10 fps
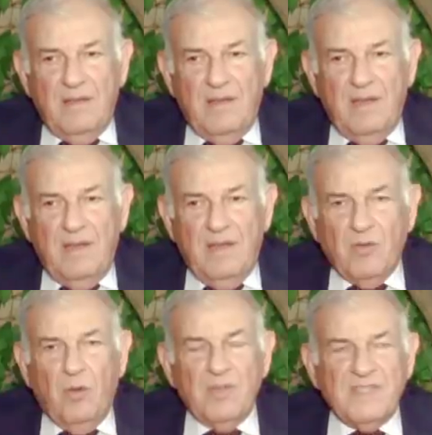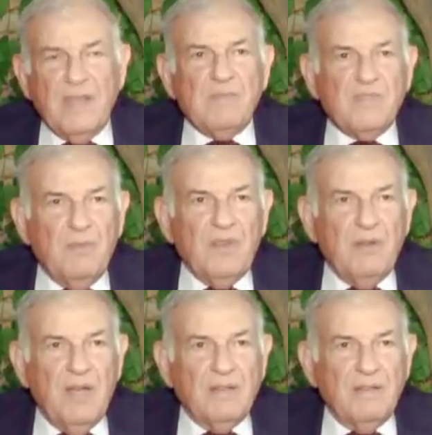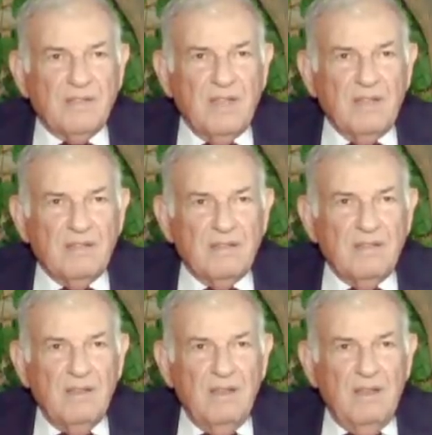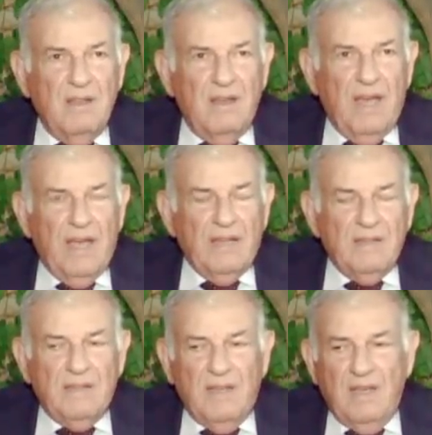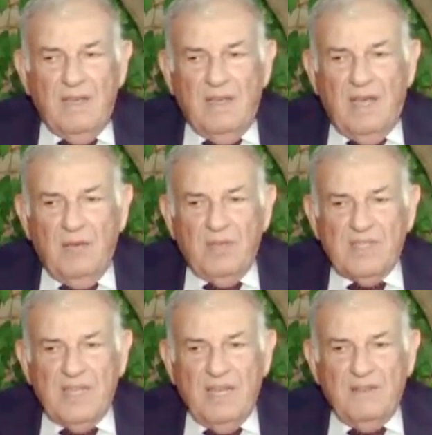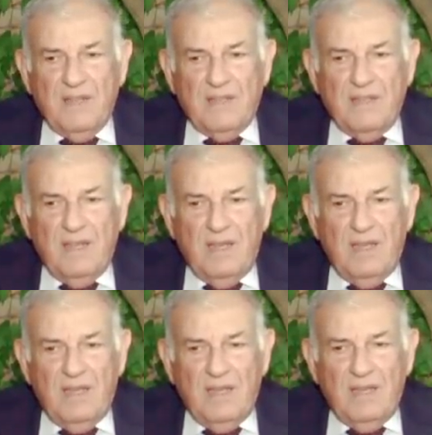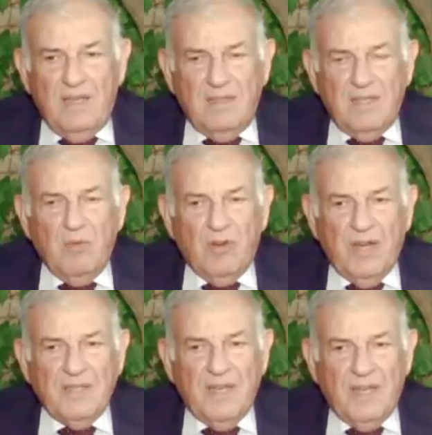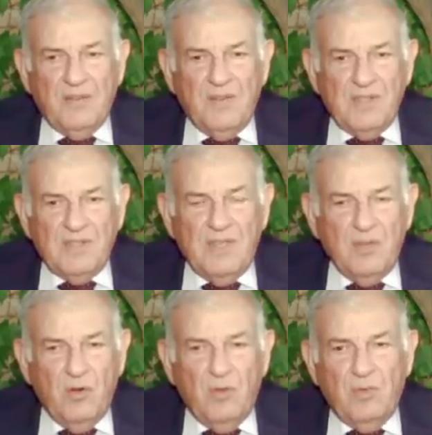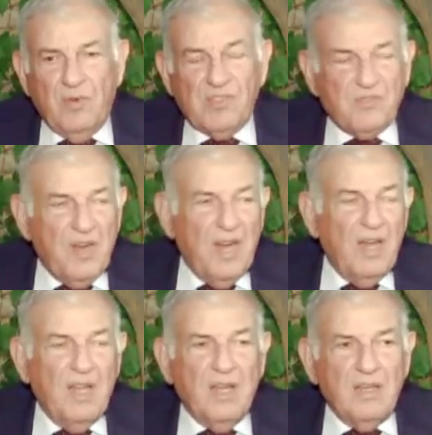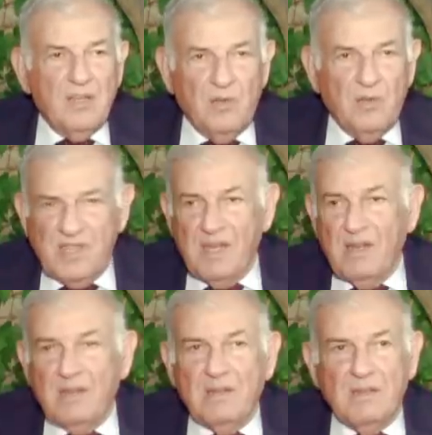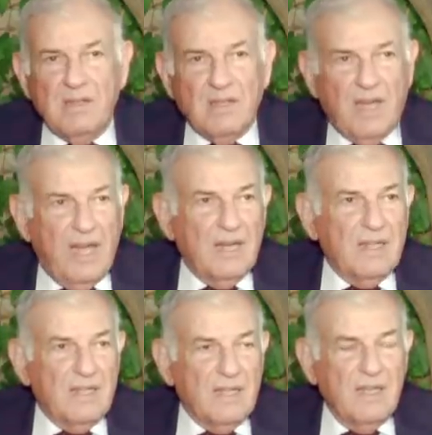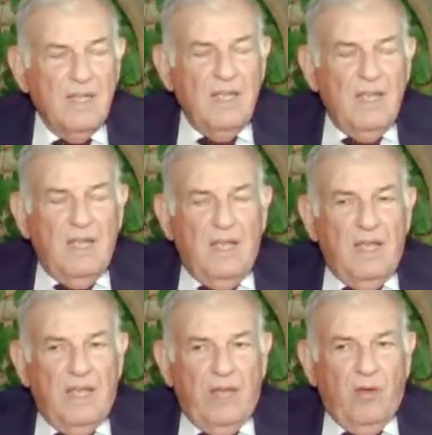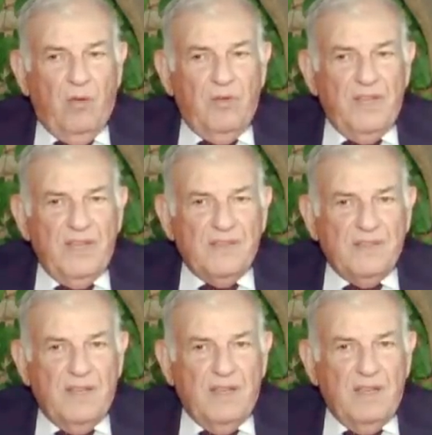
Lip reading: it all stems from the United States. And I would say that the democratic countries in Europe and Australia, New Zealand, Canada, all these